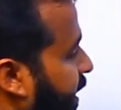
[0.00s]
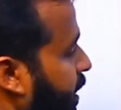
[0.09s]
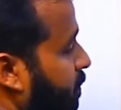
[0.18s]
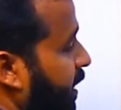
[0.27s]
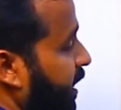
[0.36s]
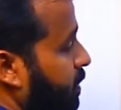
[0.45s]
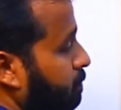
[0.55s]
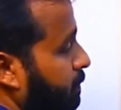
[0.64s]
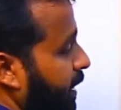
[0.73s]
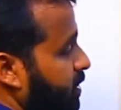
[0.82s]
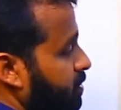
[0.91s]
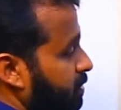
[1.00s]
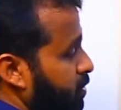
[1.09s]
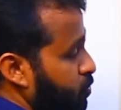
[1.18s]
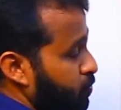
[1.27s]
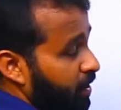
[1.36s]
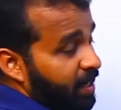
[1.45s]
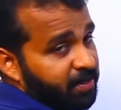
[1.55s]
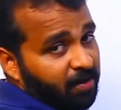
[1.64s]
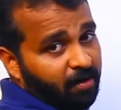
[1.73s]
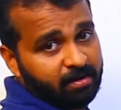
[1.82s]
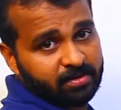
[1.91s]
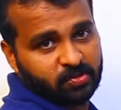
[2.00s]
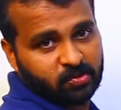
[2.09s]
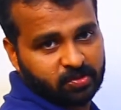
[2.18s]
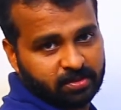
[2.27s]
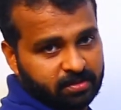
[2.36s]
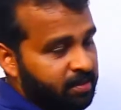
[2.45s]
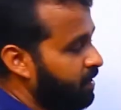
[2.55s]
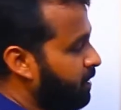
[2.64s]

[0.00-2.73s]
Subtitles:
accommodate maximum 2 electrons,